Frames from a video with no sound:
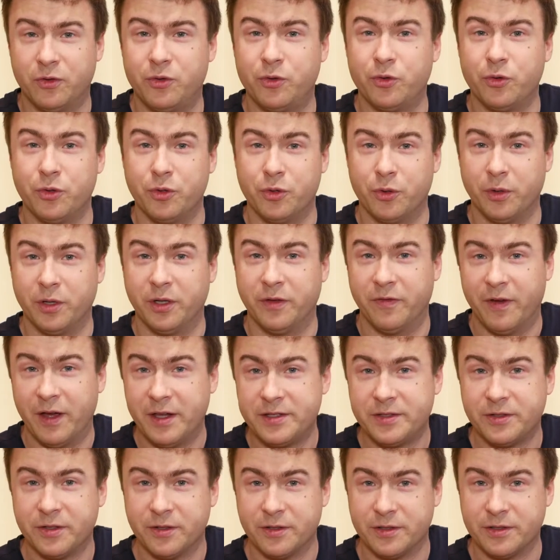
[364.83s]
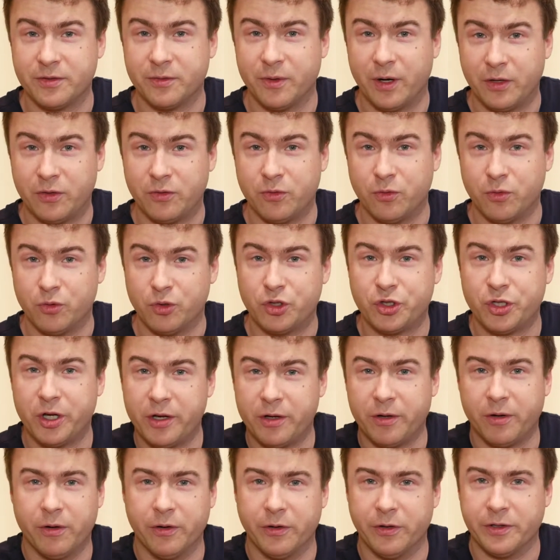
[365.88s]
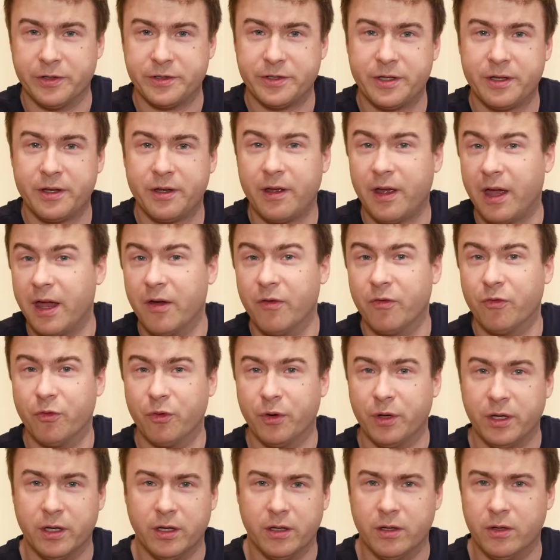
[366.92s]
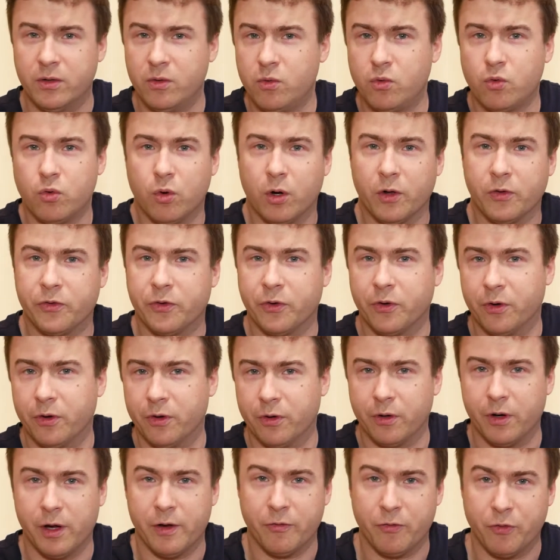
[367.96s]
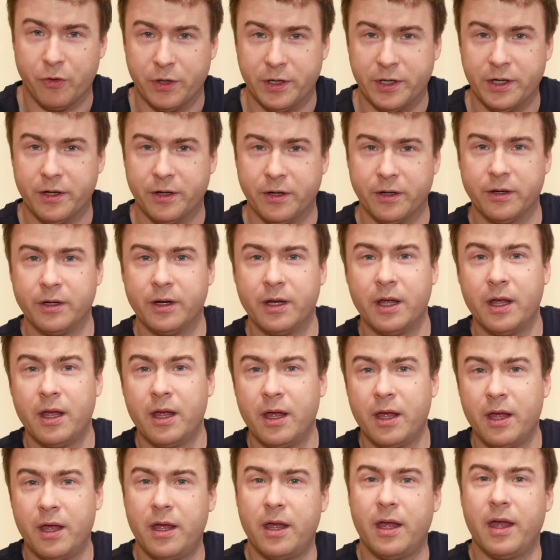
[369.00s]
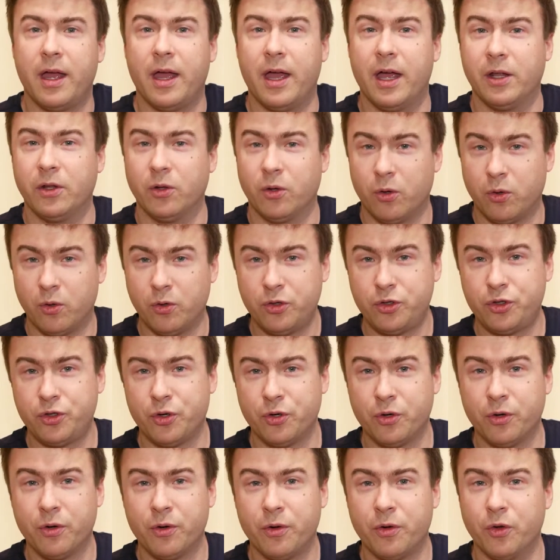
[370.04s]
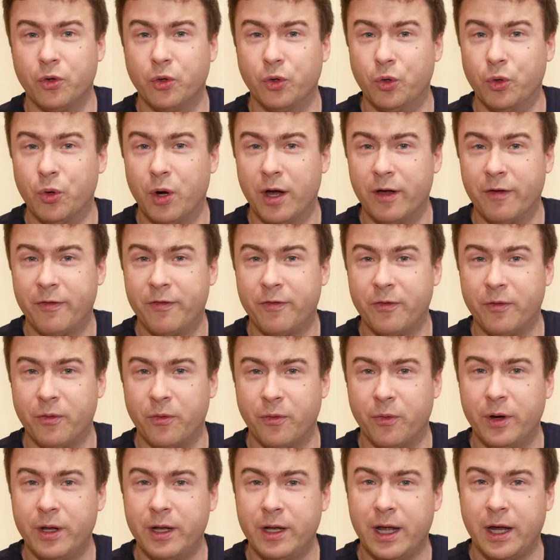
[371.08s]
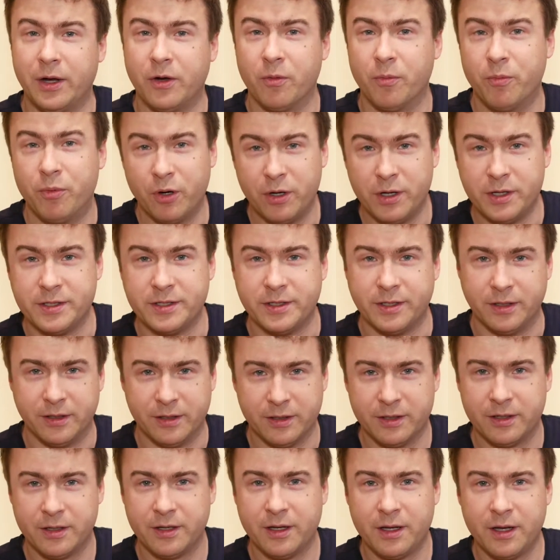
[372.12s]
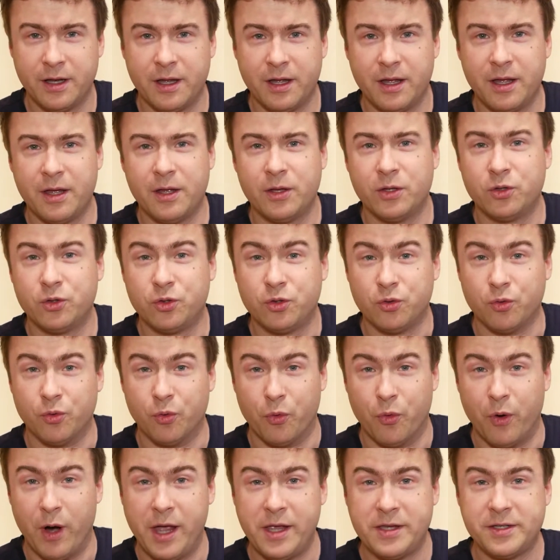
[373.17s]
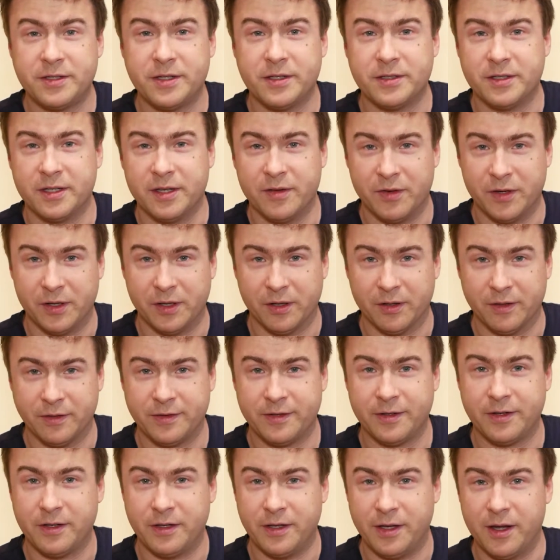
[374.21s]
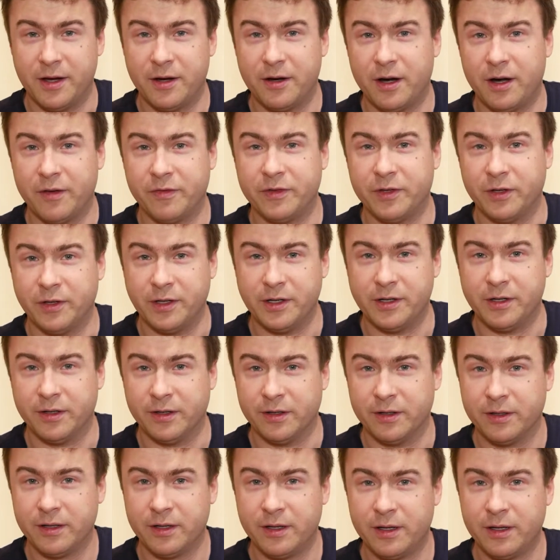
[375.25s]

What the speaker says: to your investors, right, to your shareholders every quarter or every year, and also you have really like a policy to raise this dividend year after year,